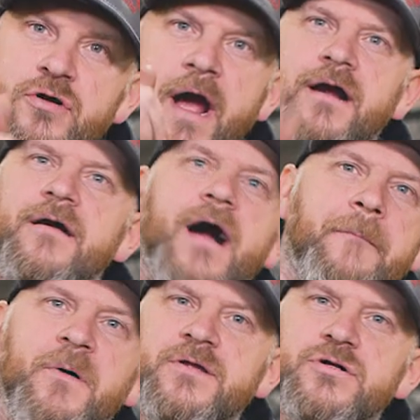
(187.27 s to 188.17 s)
Tracker. I
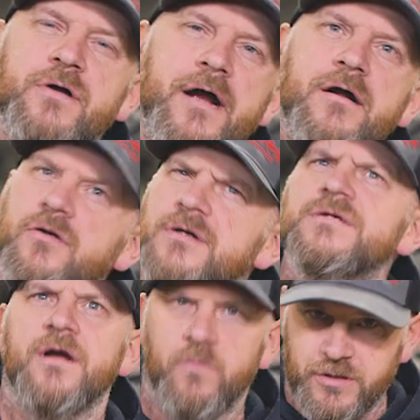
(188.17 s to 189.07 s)
put the Tracker
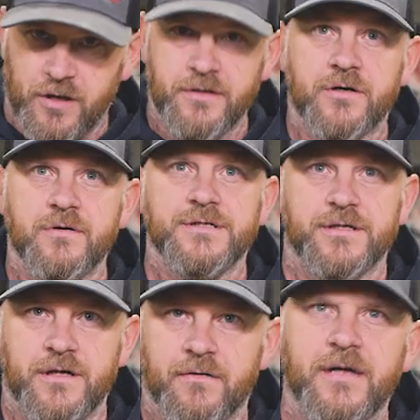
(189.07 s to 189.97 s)
Grizzly here. We're talking the
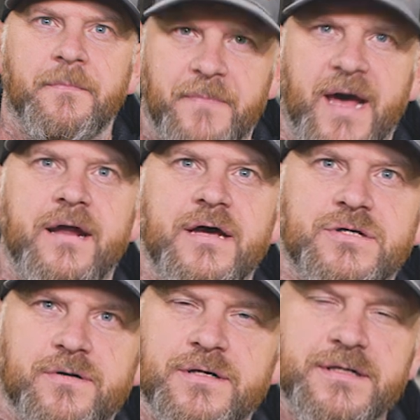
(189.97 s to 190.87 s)
Grizzly here, right? The
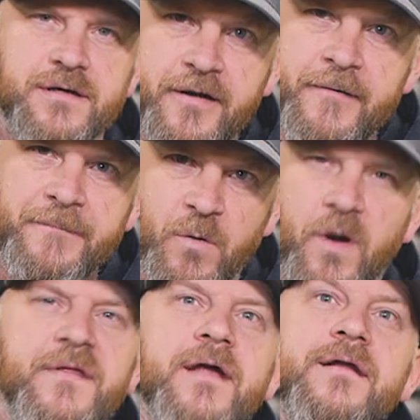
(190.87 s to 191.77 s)
badass Grizzly. The
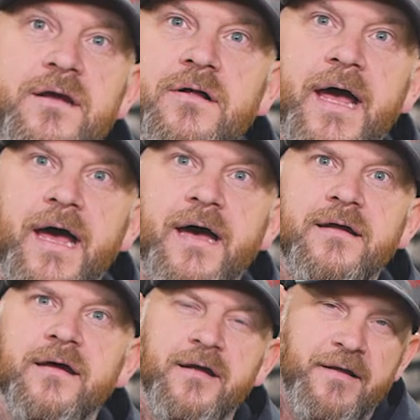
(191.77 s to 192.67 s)
one that Neil had,
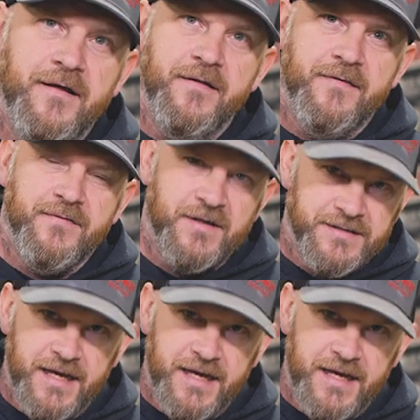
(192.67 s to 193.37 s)
the